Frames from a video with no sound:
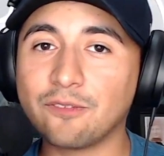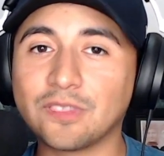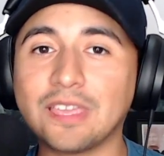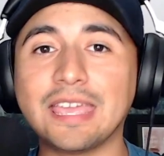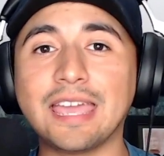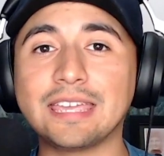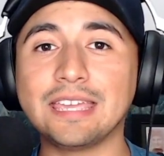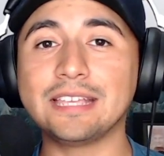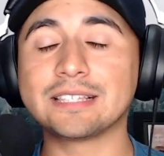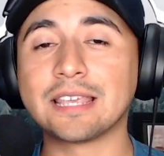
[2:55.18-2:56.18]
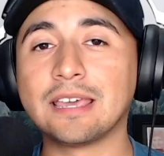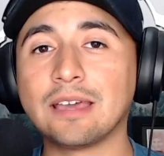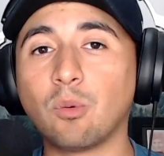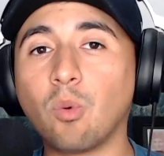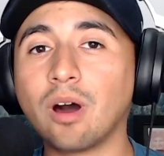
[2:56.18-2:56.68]
the Yankees
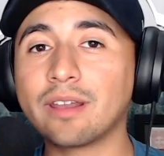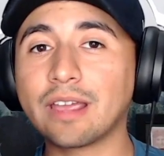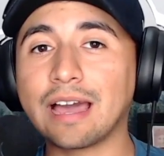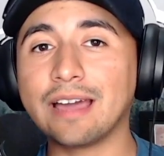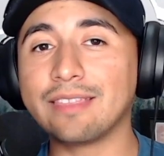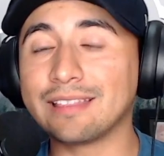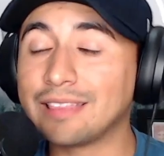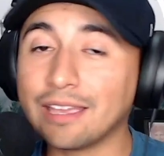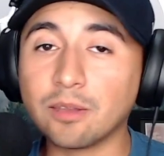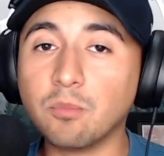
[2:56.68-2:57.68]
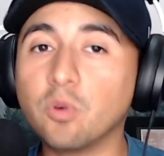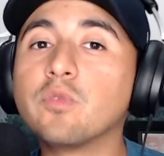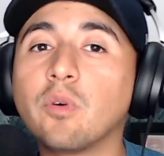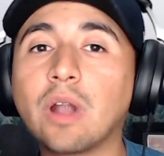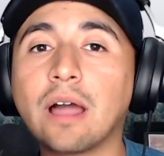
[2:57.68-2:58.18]
want a guy that they can move
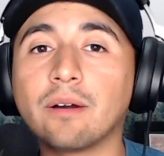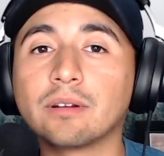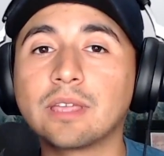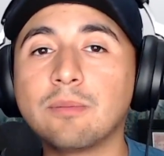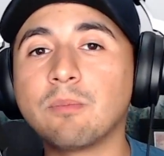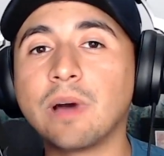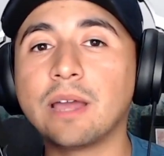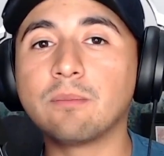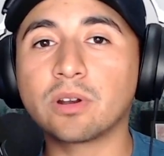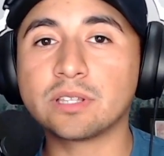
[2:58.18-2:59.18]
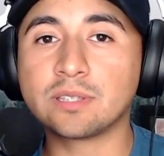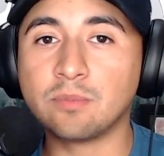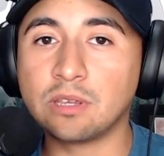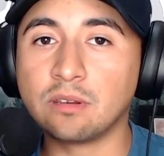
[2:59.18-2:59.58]
around. Keep in mind, Marcus Semien